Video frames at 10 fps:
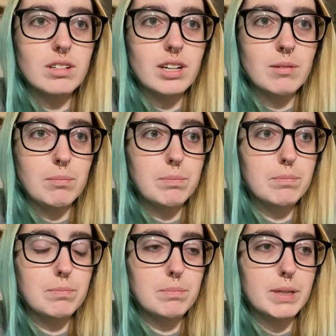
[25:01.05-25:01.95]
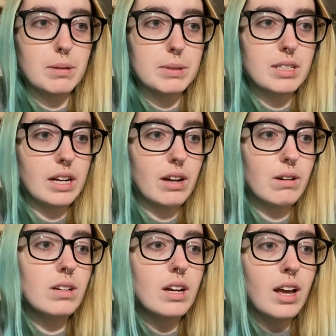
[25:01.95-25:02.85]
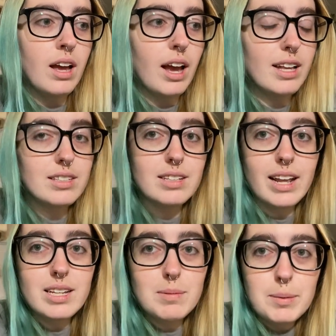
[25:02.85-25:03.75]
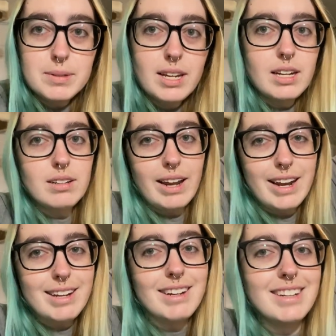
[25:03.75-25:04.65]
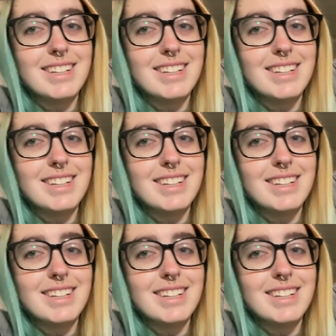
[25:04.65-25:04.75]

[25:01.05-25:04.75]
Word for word: and be a potato. And today is my potato day.